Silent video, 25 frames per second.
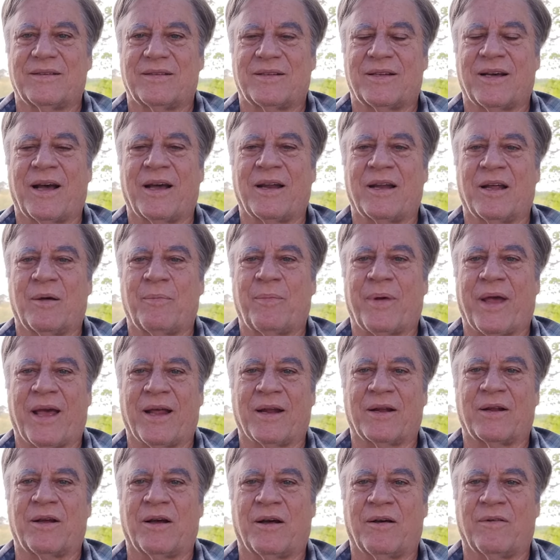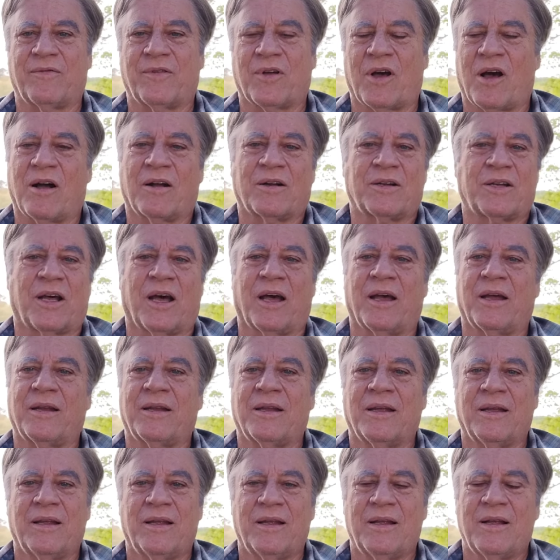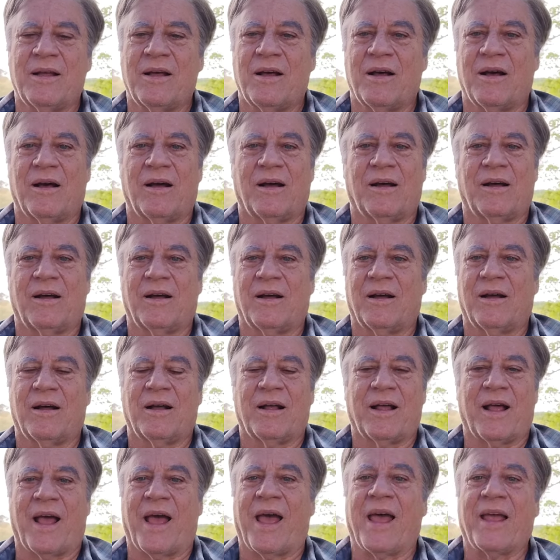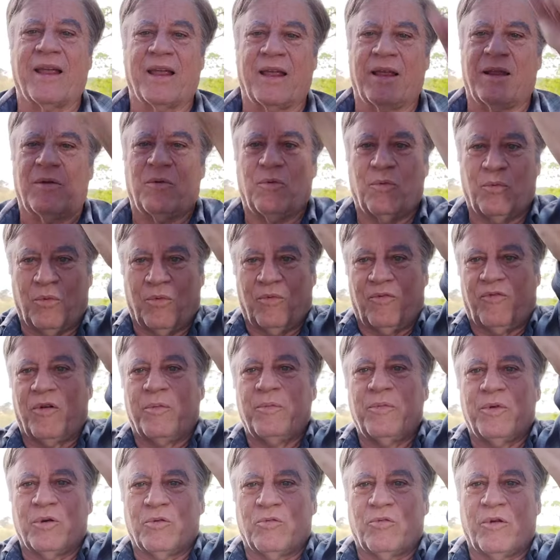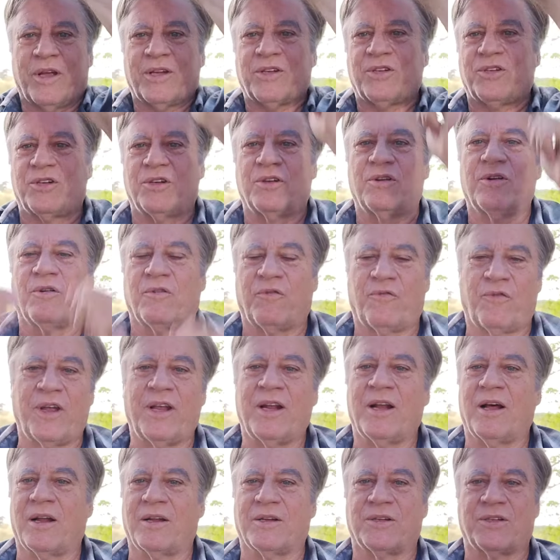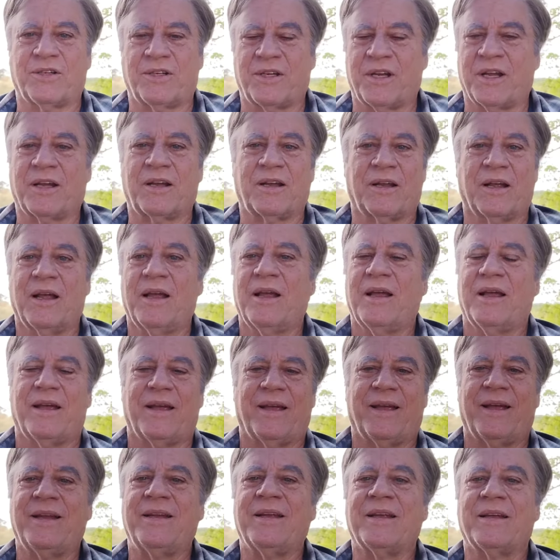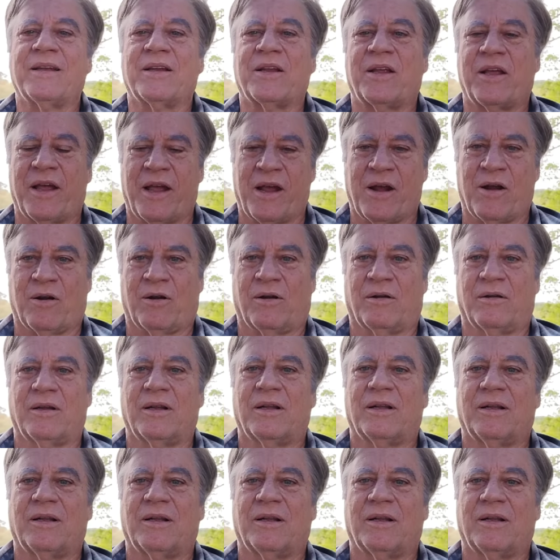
tied up, handcuffed, hogtied, hanging from your wrists and your feet on a stick. He didn't care.